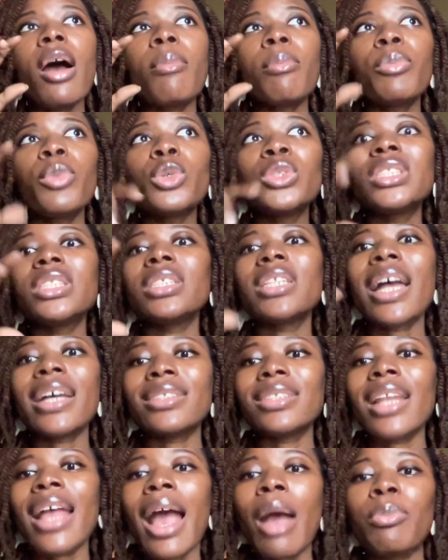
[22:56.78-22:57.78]
post it as
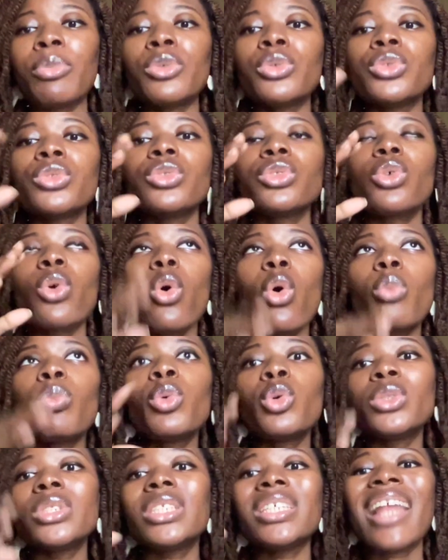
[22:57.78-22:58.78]
it happens, or
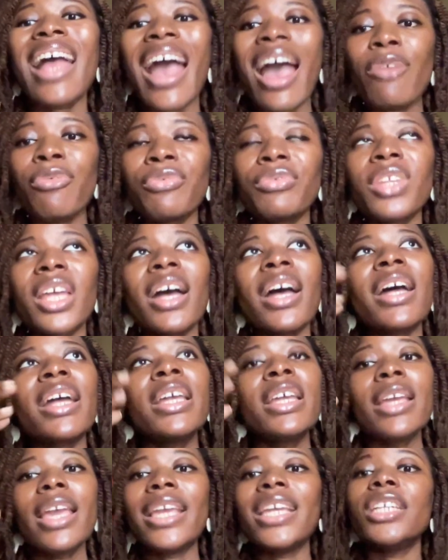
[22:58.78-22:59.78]
post it after
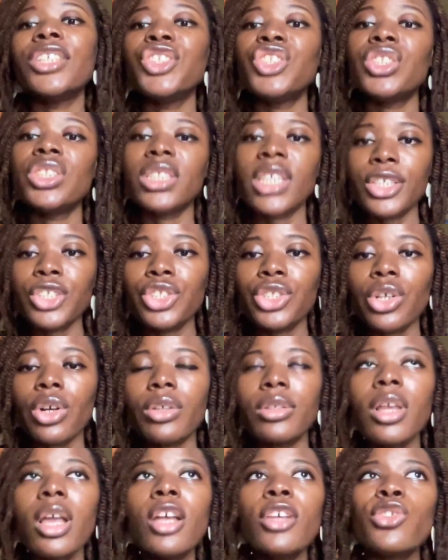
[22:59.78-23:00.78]
each
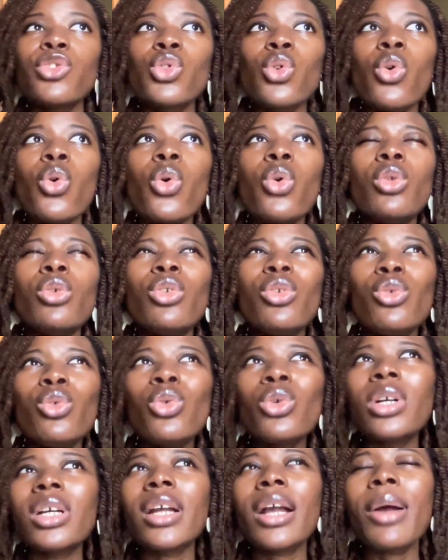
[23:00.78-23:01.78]
session. So
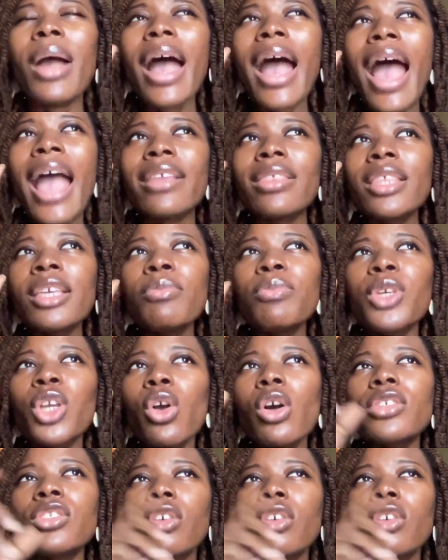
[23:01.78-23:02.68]
I think because